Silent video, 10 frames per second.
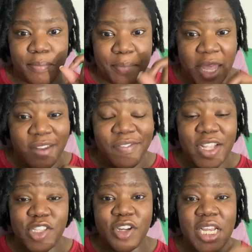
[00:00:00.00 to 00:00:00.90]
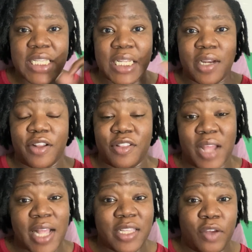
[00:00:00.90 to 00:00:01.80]
manifestor is in their
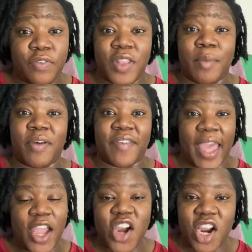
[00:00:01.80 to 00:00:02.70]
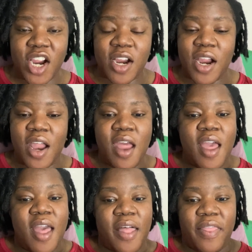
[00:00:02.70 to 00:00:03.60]
not self theme of anger,
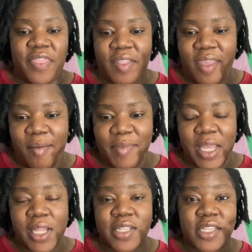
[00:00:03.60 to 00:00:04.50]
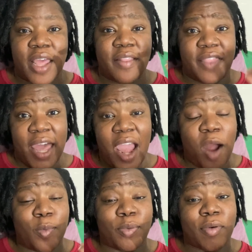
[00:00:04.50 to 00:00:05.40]
then that means they
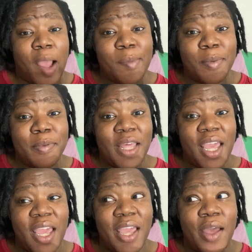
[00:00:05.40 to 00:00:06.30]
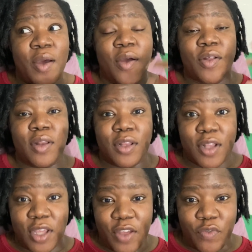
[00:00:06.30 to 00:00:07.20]
are probably
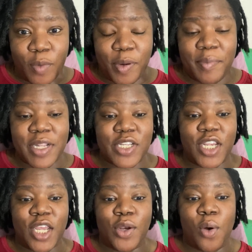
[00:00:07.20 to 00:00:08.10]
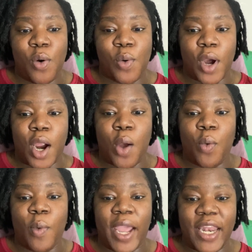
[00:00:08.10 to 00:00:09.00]
looking for permission or
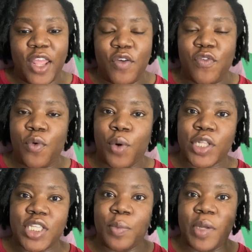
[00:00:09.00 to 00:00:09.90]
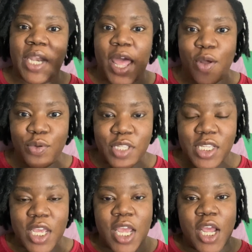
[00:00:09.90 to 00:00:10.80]
waiting for someone
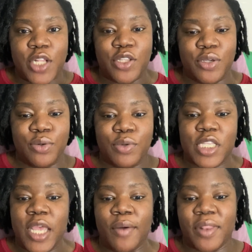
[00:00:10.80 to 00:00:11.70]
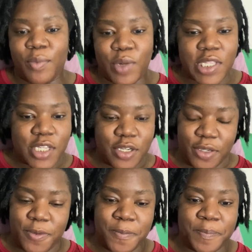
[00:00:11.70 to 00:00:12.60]
else to tell them what to do.